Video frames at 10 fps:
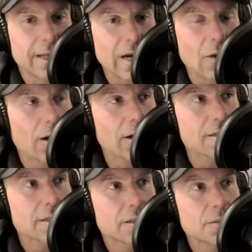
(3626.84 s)
How hard
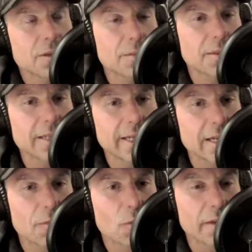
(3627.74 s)
is it going to be to
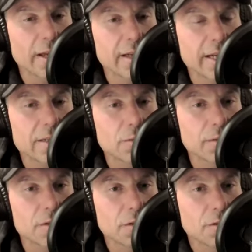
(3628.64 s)
get up over that next
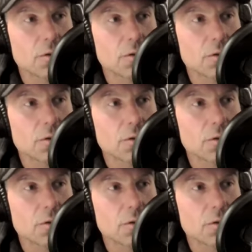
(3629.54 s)
ridge or two